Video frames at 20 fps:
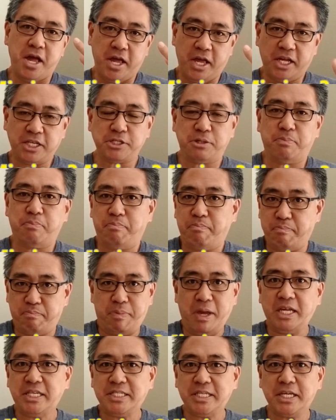It's
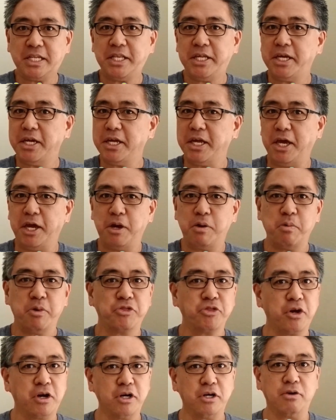basically, again,
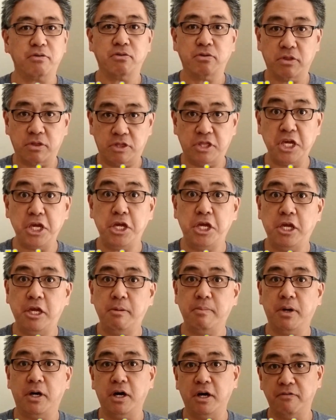with our
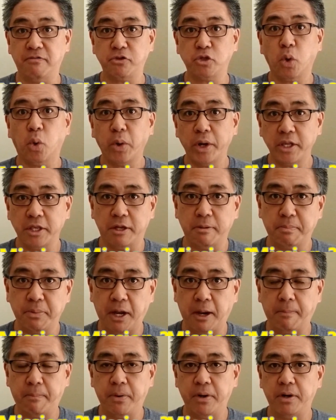theme of toilet
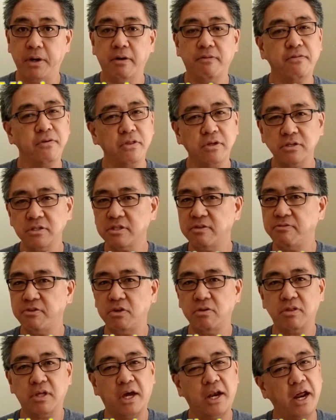paper. For those of
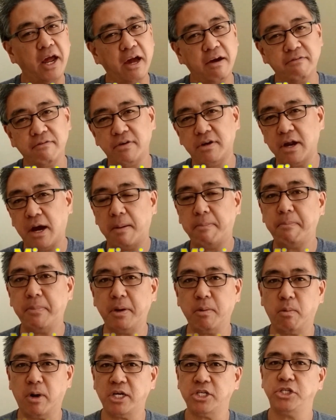you that have not
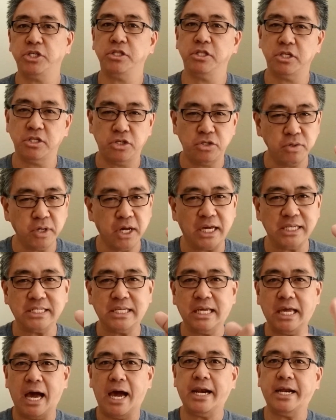been watching this, you guys
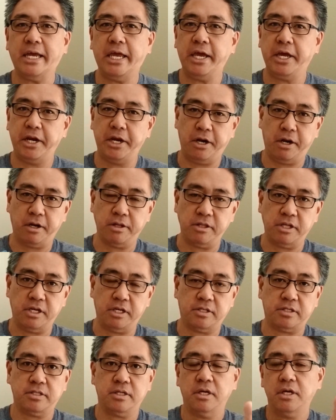got to get in on
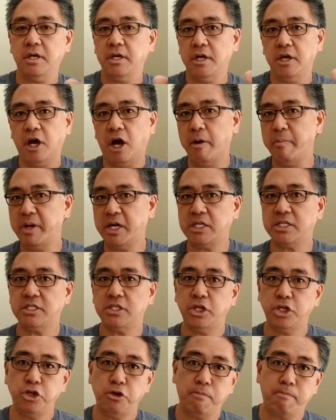this. I'm going to
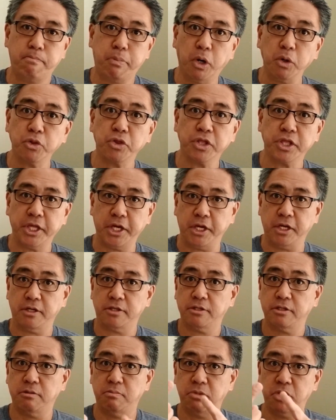send you both
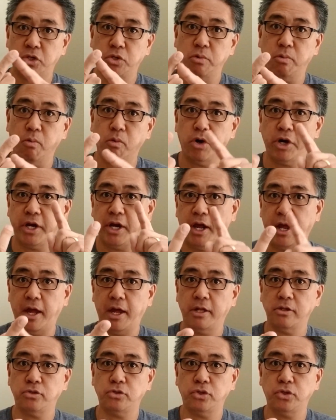links to mission one
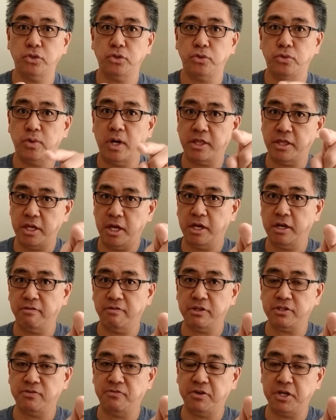and two at the end of
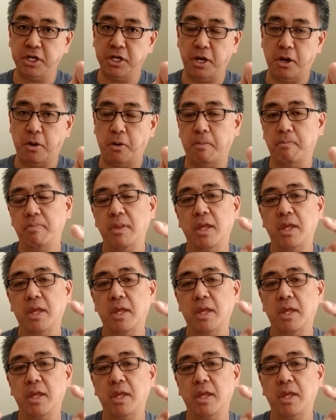this video.